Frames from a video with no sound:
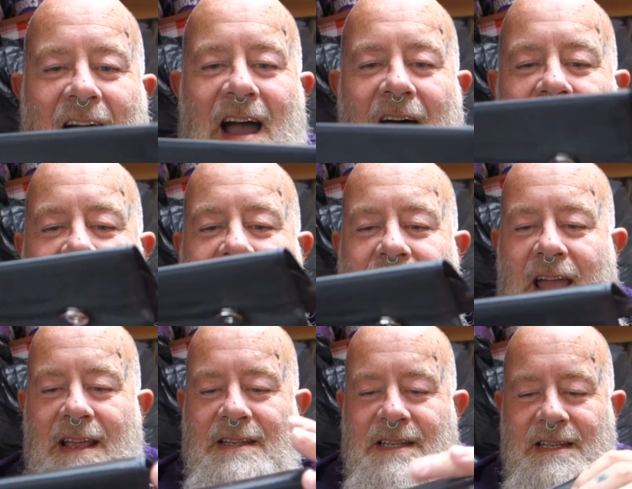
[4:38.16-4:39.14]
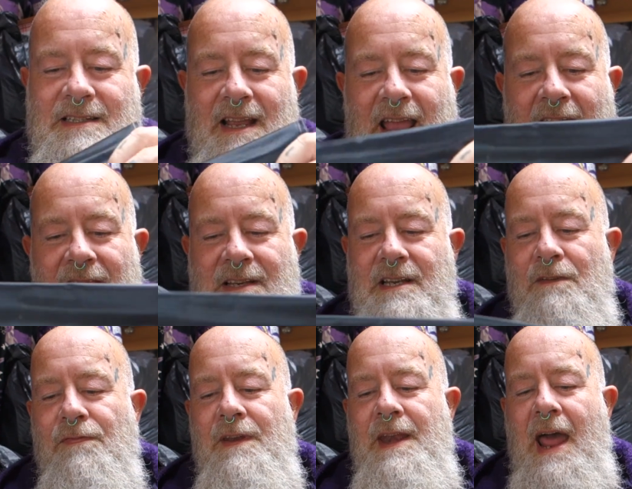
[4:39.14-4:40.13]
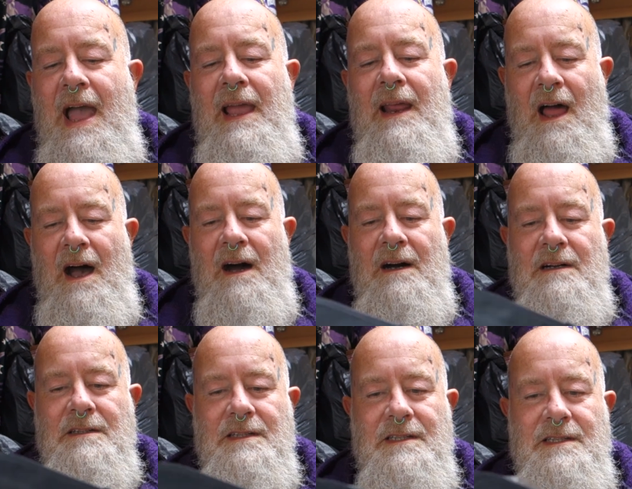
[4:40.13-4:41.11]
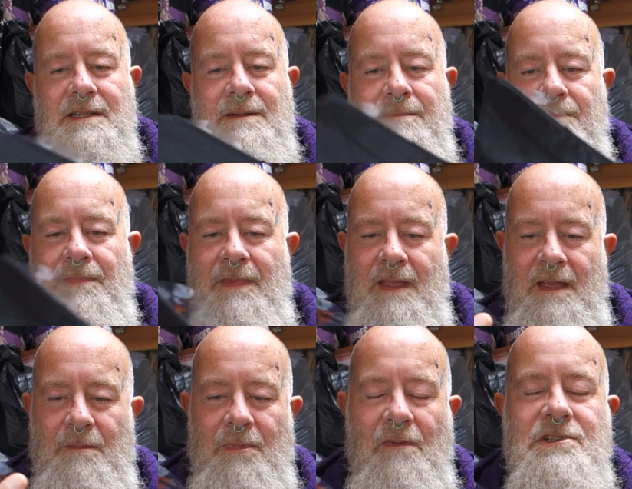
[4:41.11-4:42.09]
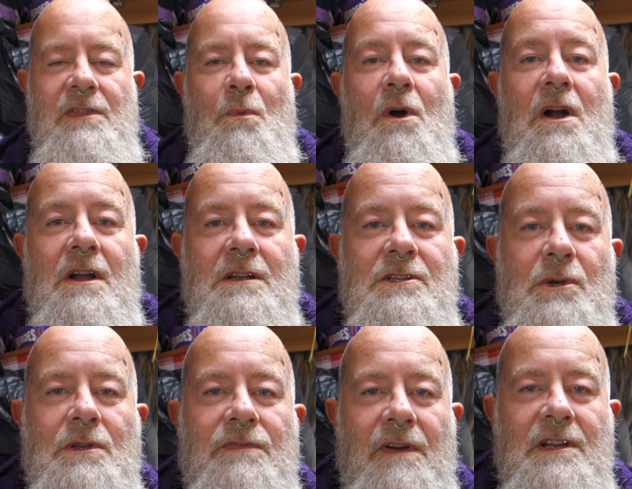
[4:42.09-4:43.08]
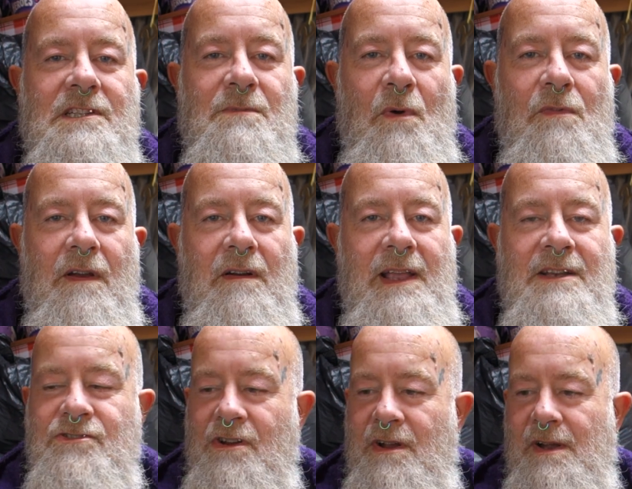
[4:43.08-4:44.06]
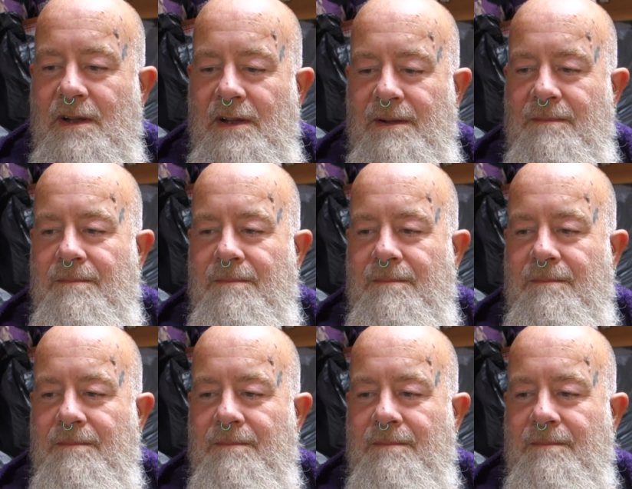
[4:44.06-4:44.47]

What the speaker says: And this case is, again, this is for nail art. But obviously the work I do is very small, very intricate.